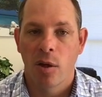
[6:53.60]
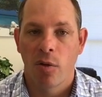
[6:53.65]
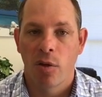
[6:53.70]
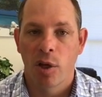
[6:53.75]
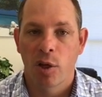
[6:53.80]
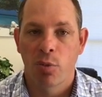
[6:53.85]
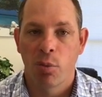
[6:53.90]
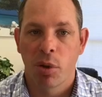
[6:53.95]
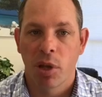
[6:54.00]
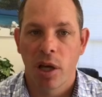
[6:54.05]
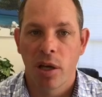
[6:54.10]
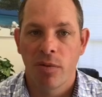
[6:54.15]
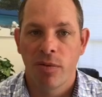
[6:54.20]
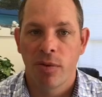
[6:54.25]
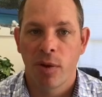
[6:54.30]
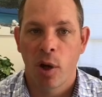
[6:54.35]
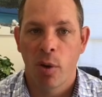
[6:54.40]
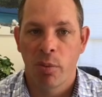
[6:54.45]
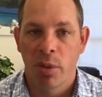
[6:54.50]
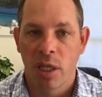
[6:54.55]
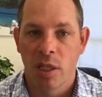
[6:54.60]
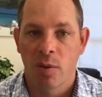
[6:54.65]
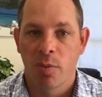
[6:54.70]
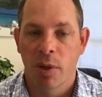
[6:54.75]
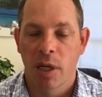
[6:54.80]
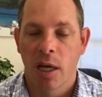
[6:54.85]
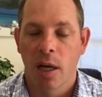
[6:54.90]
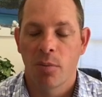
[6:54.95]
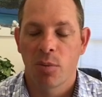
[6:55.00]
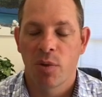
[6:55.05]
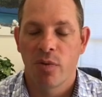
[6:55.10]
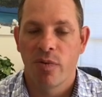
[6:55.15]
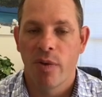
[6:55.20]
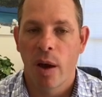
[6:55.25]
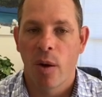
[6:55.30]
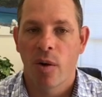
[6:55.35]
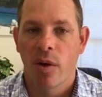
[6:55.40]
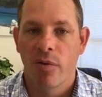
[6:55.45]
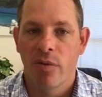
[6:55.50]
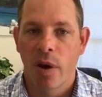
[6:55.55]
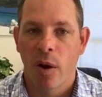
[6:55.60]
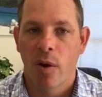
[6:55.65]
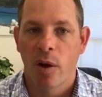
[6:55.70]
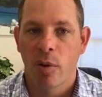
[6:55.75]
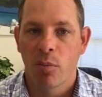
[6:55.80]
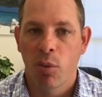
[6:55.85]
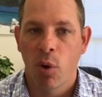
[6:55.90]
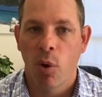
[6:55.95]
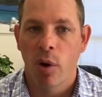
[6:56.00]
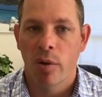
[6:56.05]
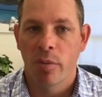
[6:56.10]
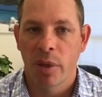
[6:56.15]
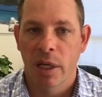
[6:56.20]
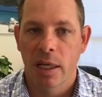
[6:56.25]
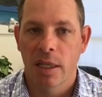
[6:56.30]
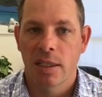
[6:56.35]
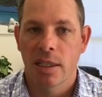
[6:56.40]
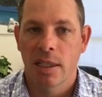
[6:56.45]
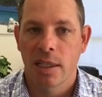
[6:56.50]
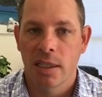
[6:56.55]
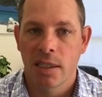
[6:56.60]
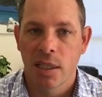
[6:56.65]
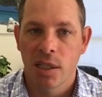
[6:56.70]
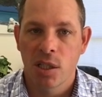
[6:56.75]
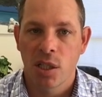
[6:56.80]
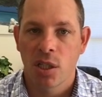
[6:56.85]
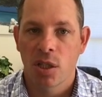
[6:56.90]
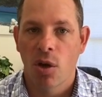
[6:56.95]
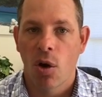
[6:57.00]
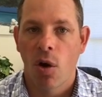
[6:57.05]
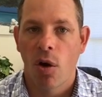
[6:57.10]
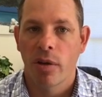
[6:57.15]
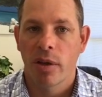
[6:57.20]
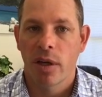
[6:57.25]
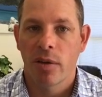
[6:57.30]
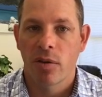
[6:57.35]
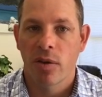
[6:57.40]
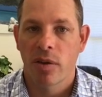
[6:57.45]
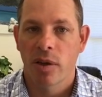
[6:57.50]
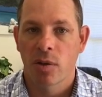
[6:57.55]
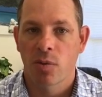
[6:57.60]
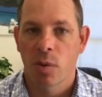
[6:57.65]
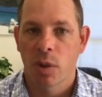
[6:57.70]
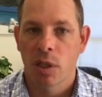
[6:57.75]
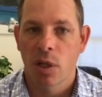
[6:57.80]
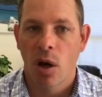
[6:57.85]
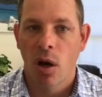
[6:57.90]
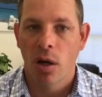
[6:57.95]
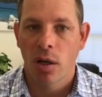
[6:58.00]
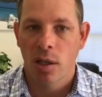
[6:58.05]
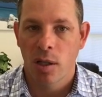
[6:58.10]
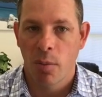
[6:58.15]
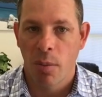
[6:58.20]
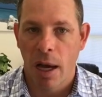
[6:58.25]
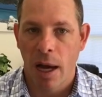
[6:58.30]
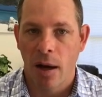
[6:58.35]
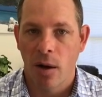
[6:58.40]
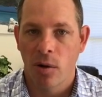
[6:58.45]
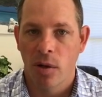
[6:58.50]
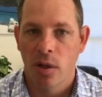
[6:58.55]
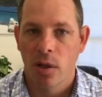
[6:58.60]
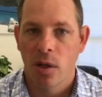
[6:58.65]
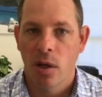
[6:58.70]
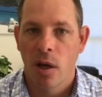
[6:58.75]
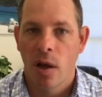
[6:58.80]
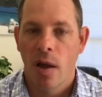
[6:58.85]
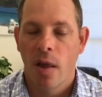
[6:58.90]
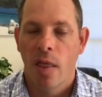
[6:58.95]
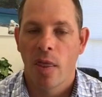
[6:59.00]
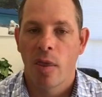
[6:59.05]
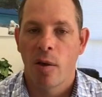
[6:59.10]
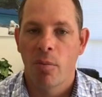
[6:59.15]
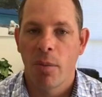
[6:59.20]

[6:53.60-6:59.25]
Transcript: this blood flow piece becomes very, very important, because in addition to all the other things we talked about, the